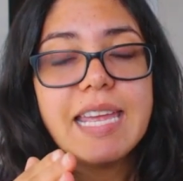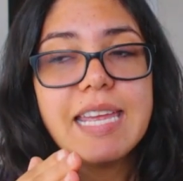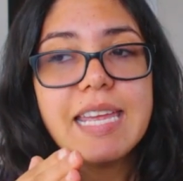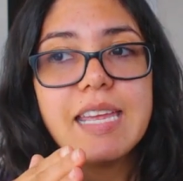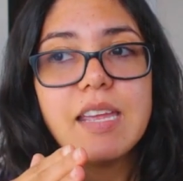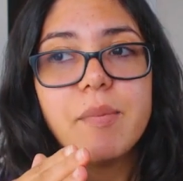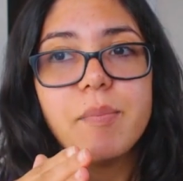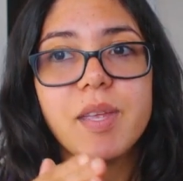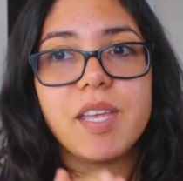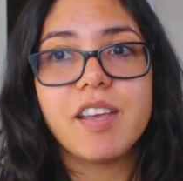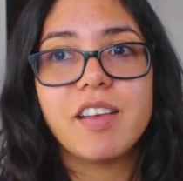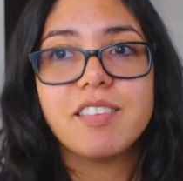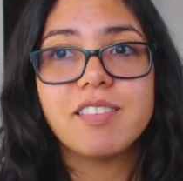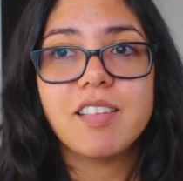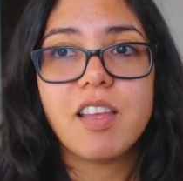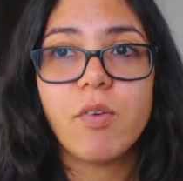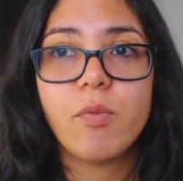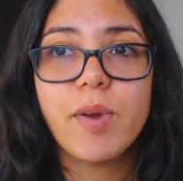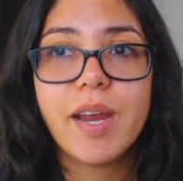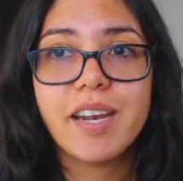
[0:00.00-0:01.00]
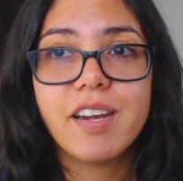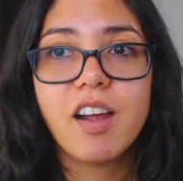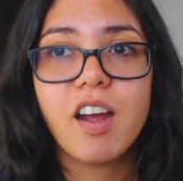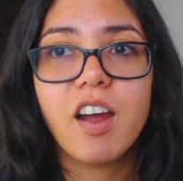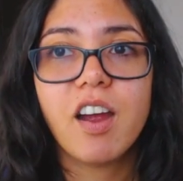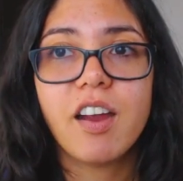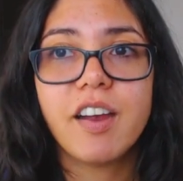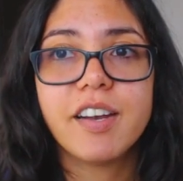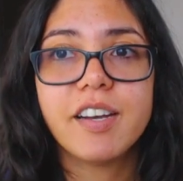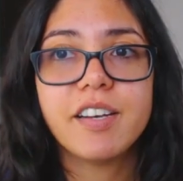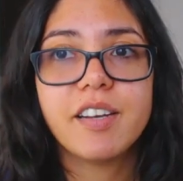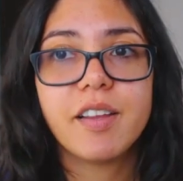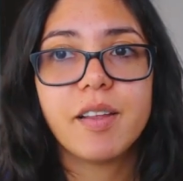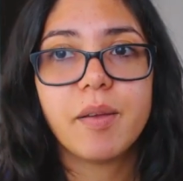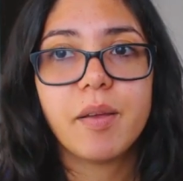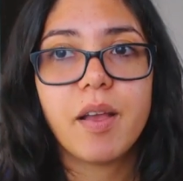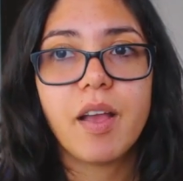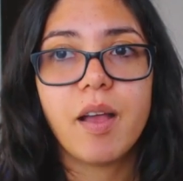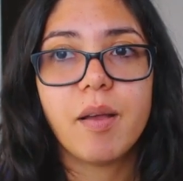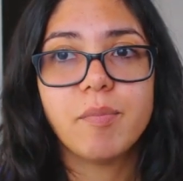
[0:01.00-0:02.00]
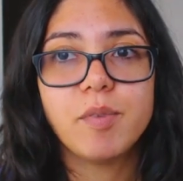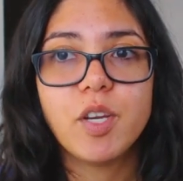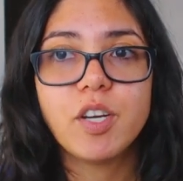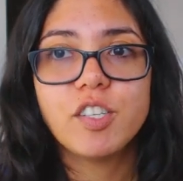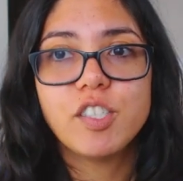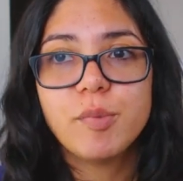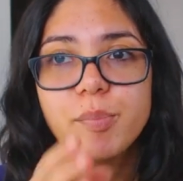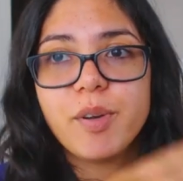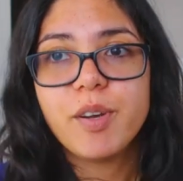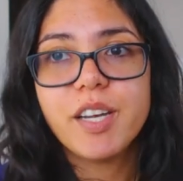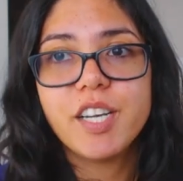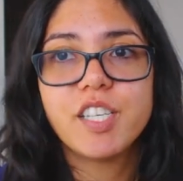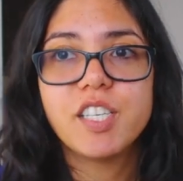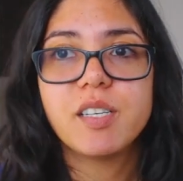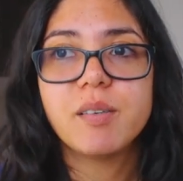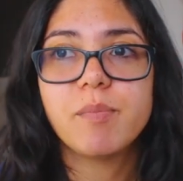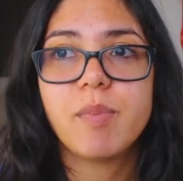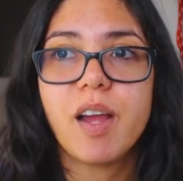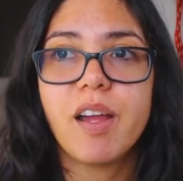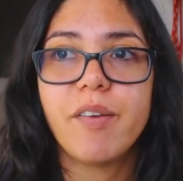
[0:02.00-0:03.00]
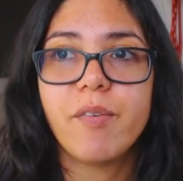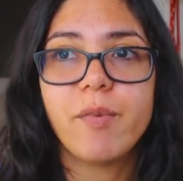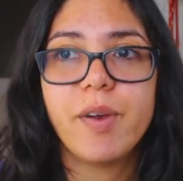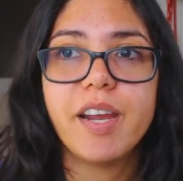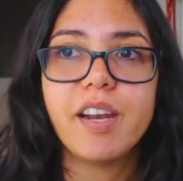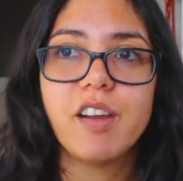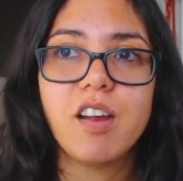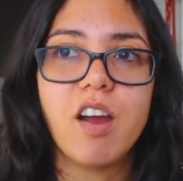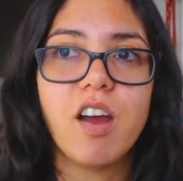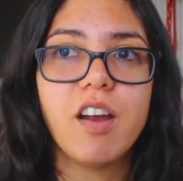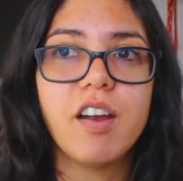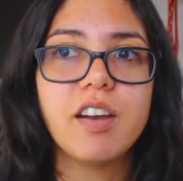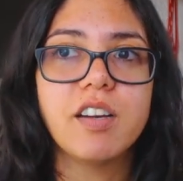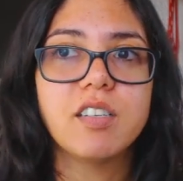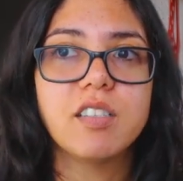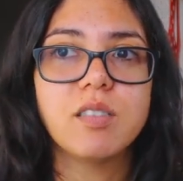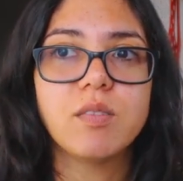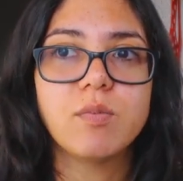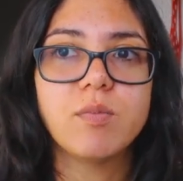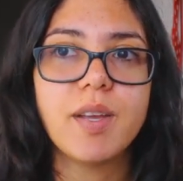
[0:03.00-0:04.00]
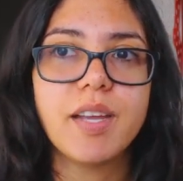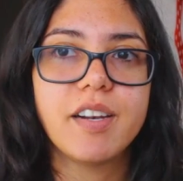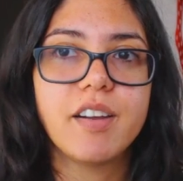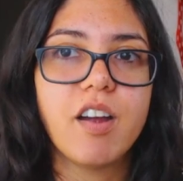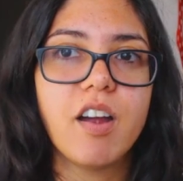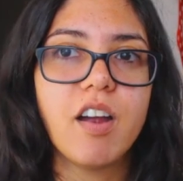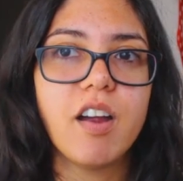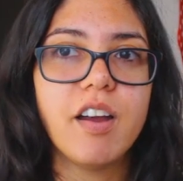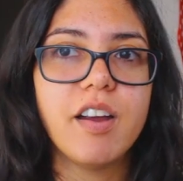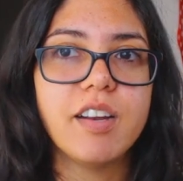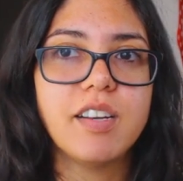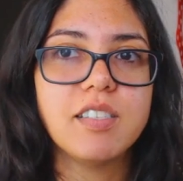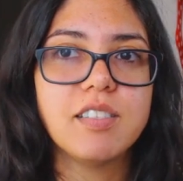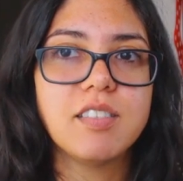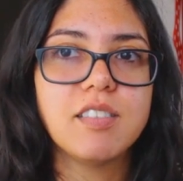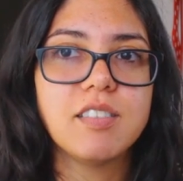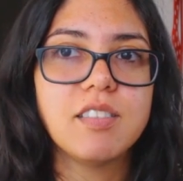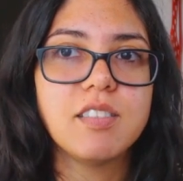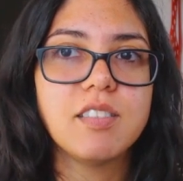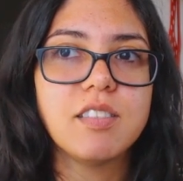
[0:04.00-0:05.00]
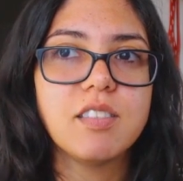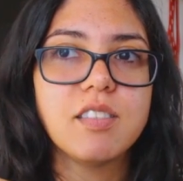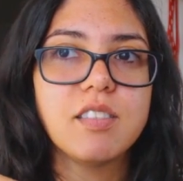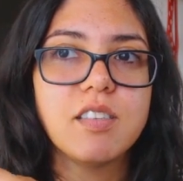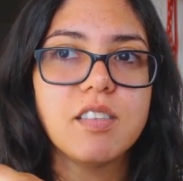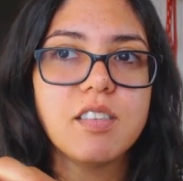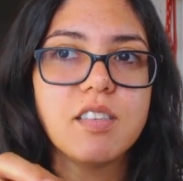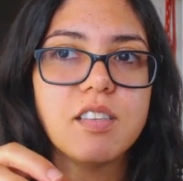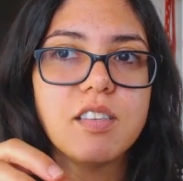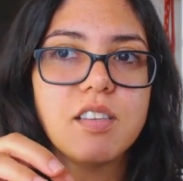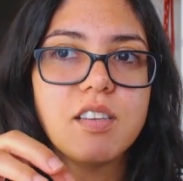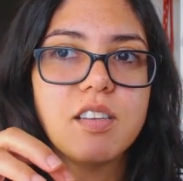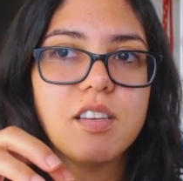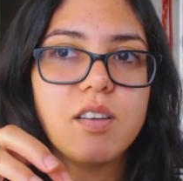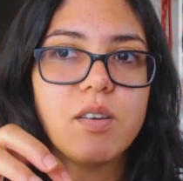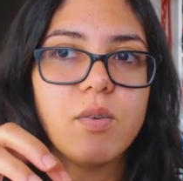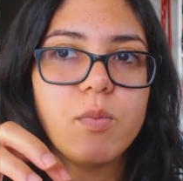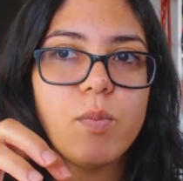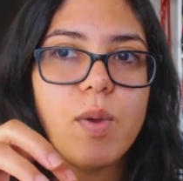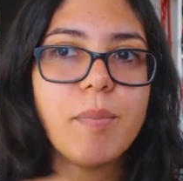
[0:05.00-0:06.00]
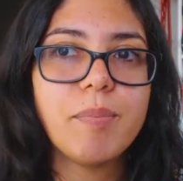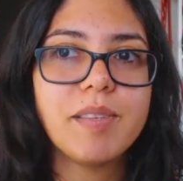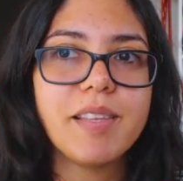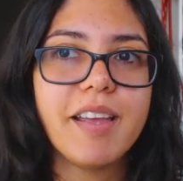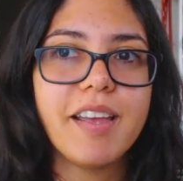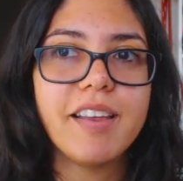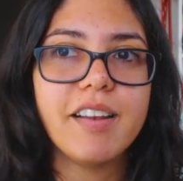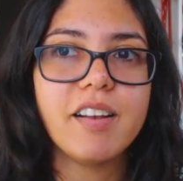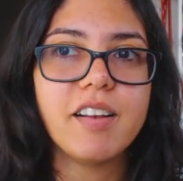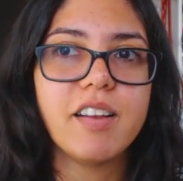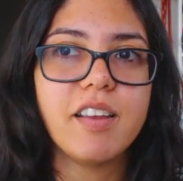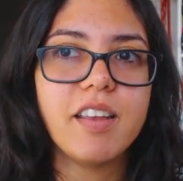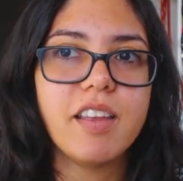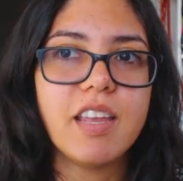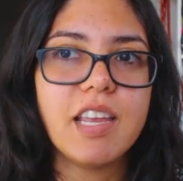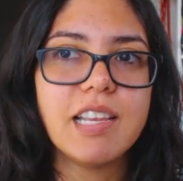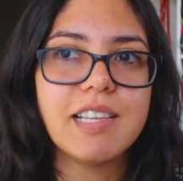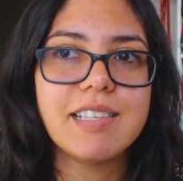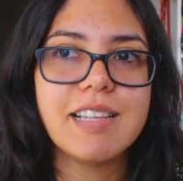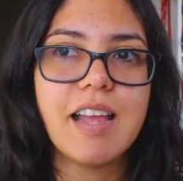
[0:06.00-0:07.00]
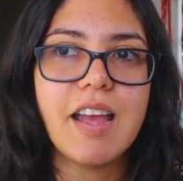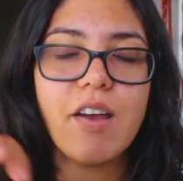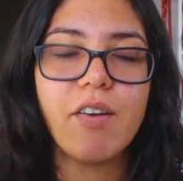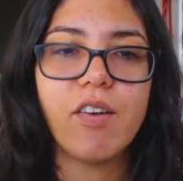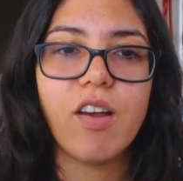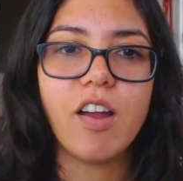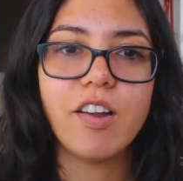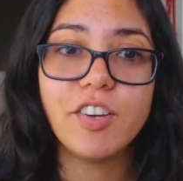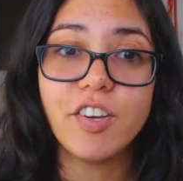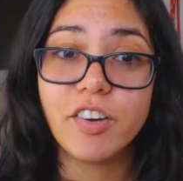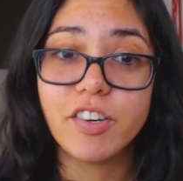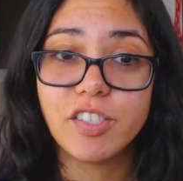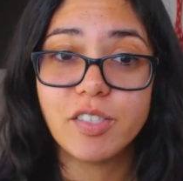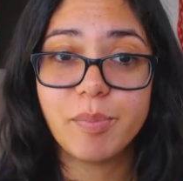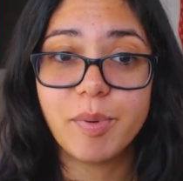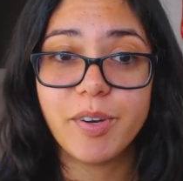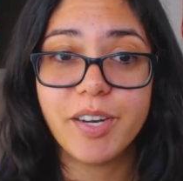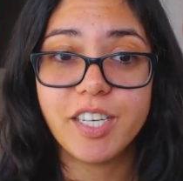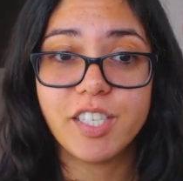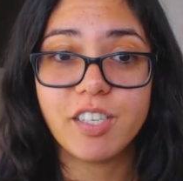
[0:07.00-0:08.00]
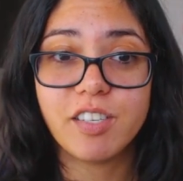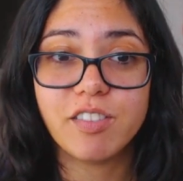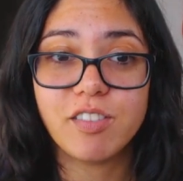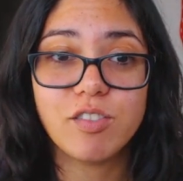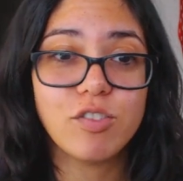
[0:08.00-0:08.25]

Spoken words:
Because Red Heart, your inspiration bought Red Heart. Red Heart's website is now on your inspirations.